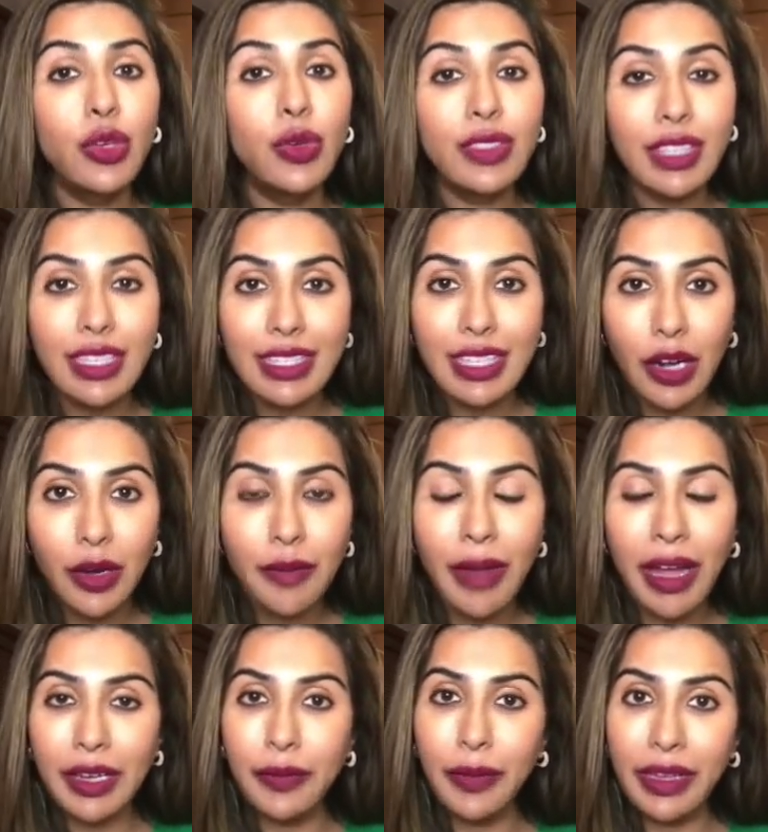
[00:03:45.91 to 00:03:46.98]
Use
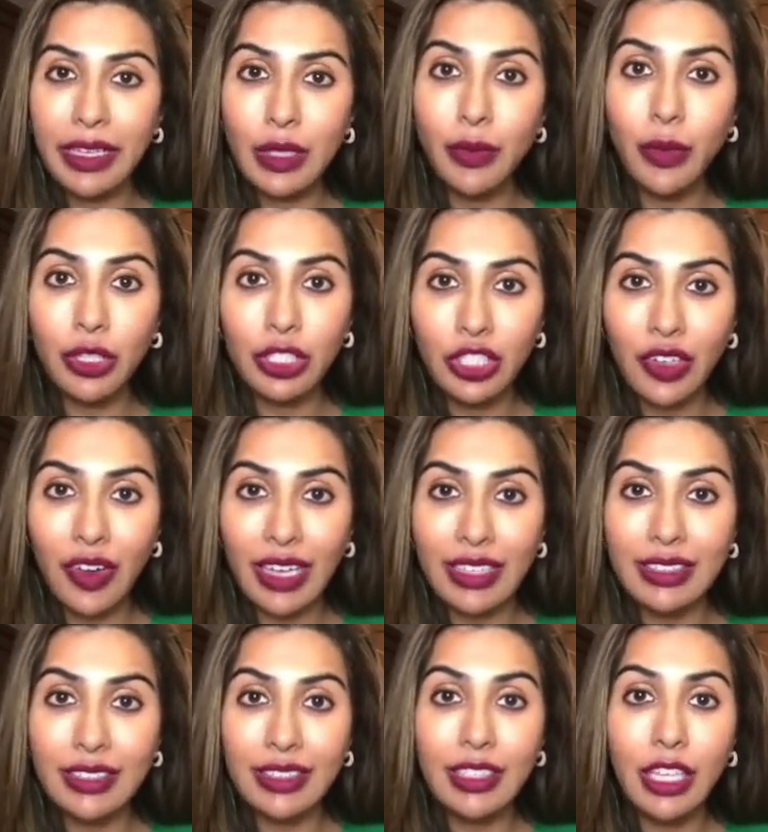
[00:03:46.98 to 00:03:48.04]
ceramide based
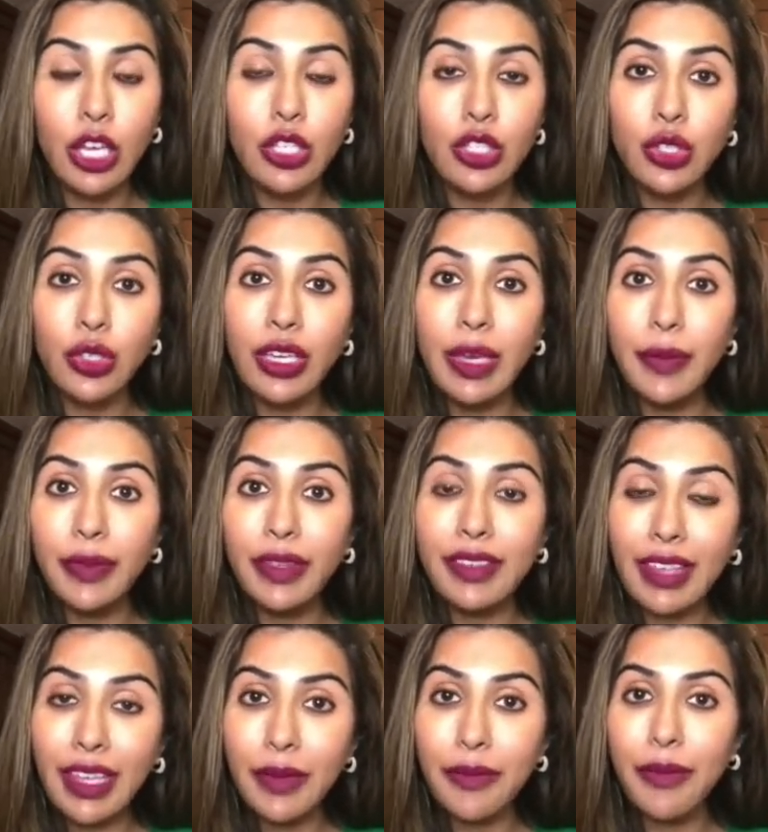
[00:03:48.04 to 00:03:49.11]
moisturizers to
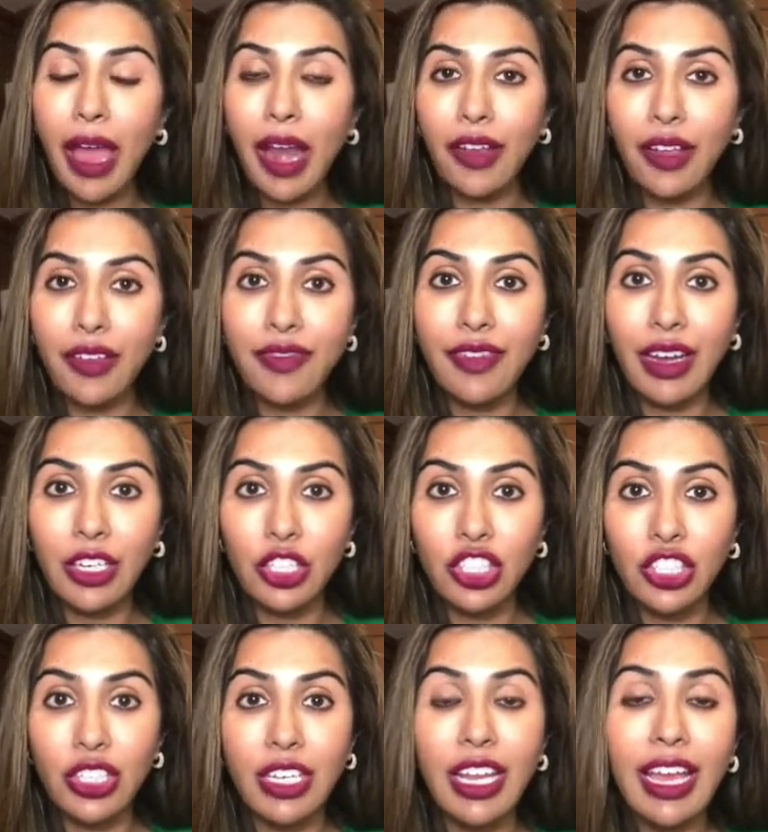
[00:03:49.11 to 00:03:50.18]
keep the skin barrier
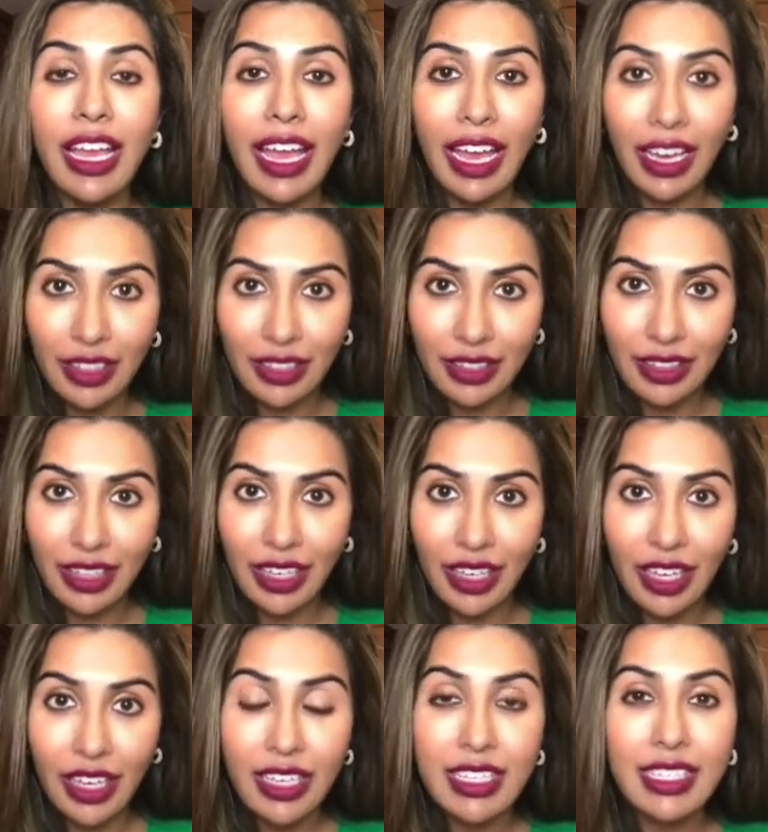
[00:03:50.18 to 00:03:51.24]
function
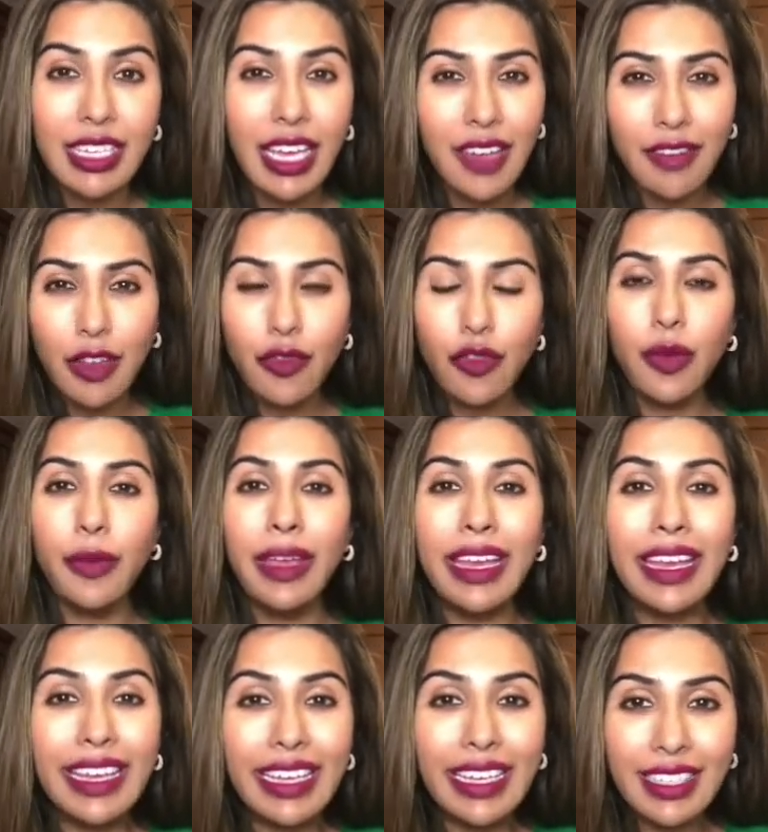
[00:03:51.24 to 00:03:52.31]
healthy. Stay away
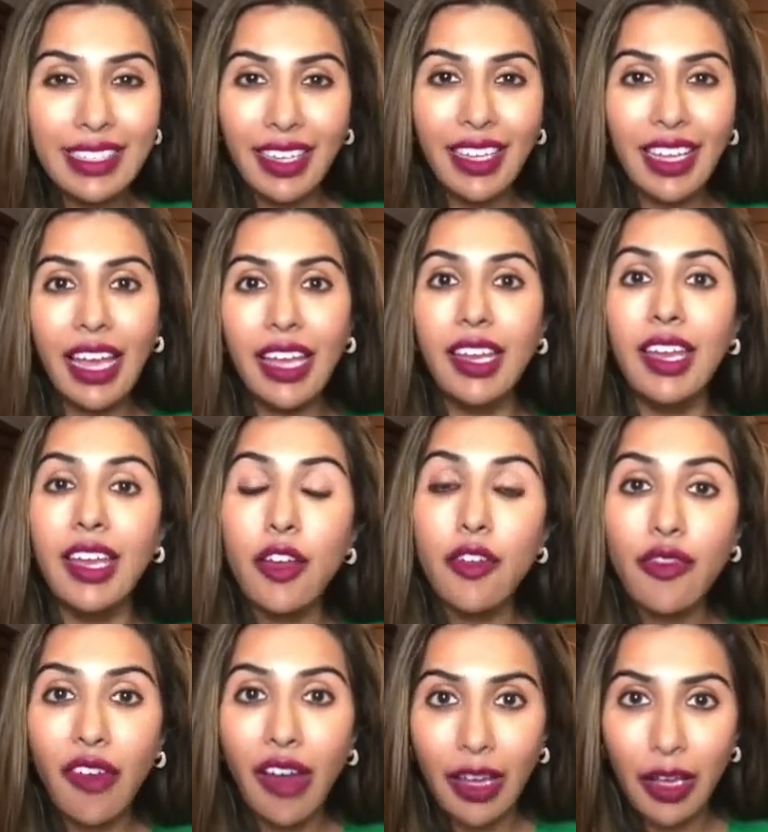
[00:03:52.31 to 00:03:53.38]
from heating and
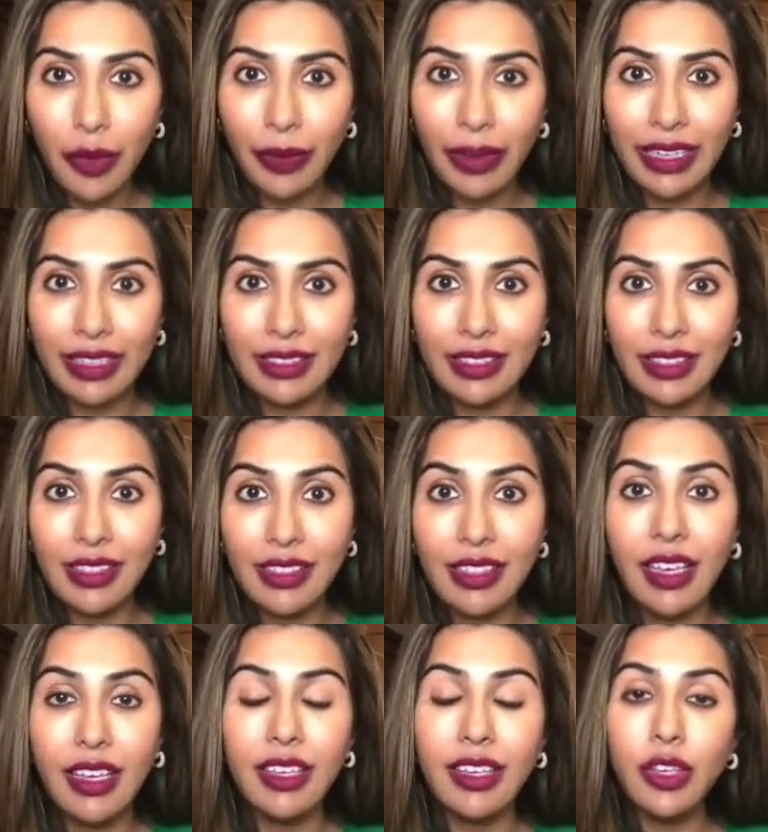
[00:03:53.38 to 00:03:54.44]

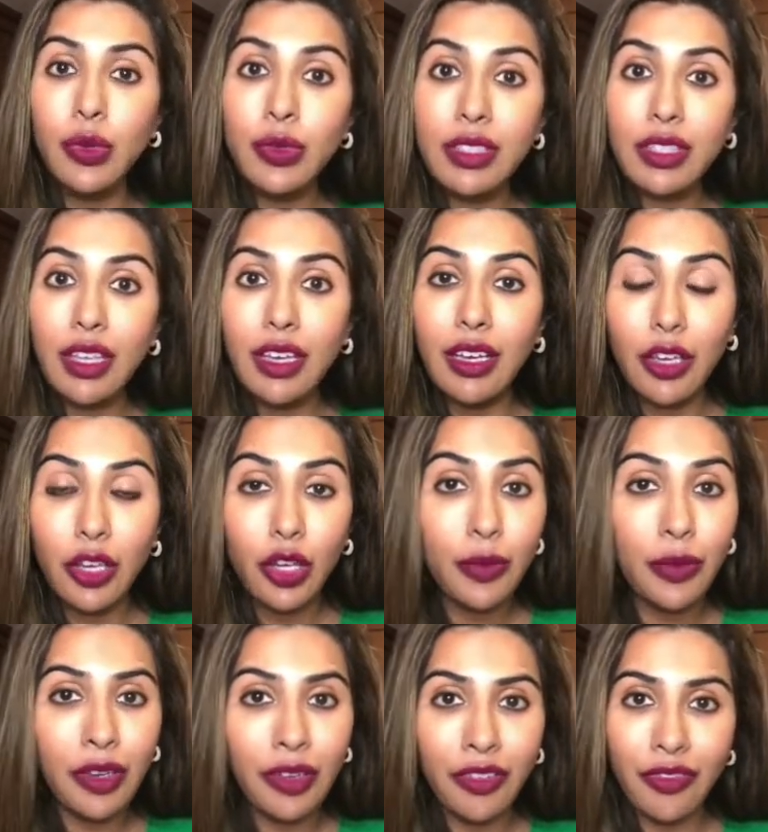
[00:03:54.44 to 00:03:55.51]
fireplaces. Use a
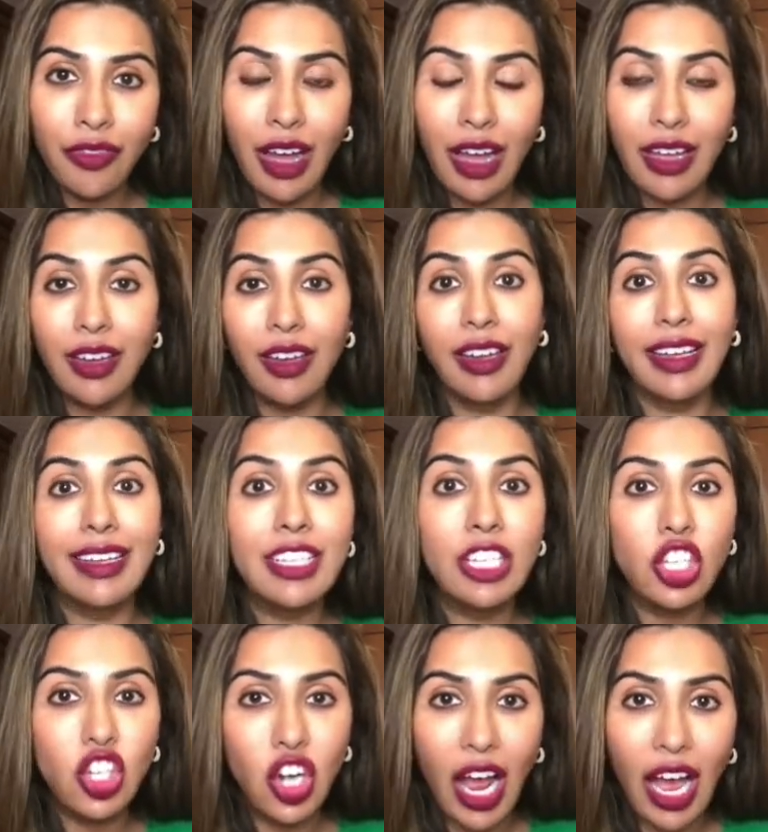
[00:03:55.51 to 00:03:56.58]
humidifier
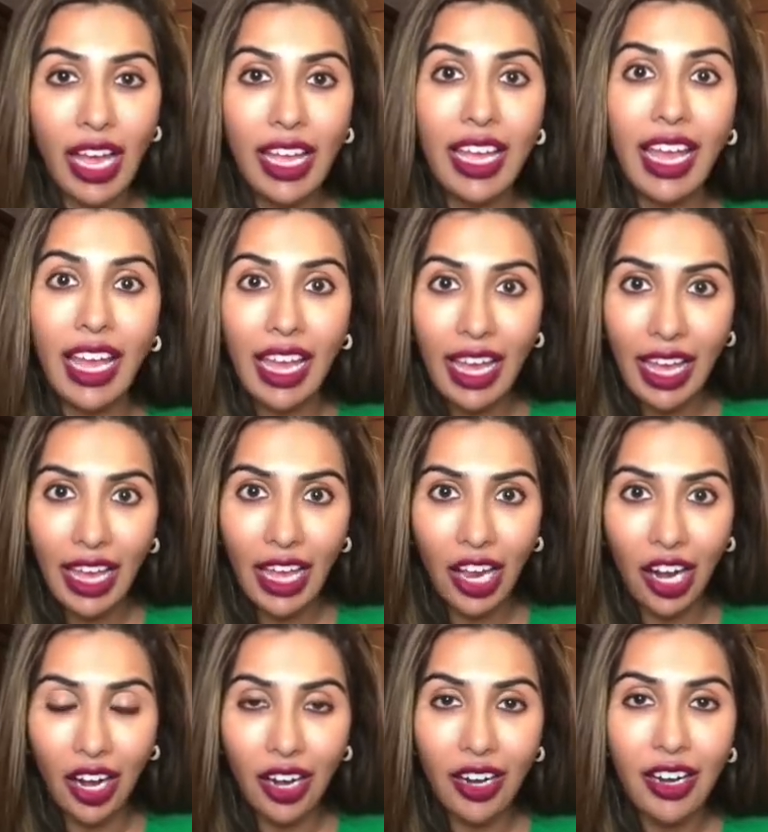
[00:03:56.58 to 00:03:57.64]
in dry
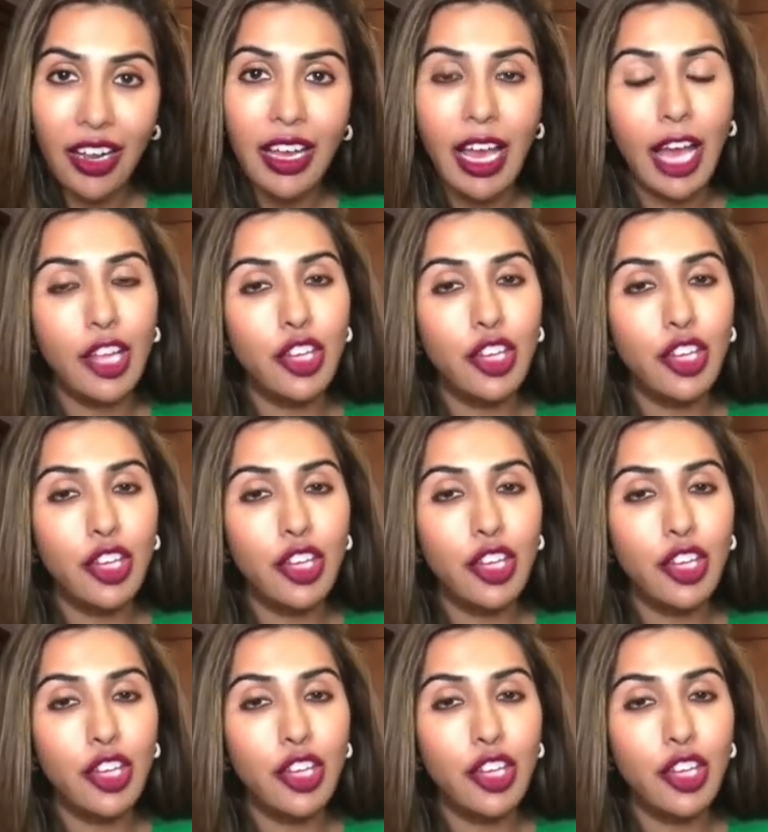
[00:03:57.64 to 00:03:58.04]
air.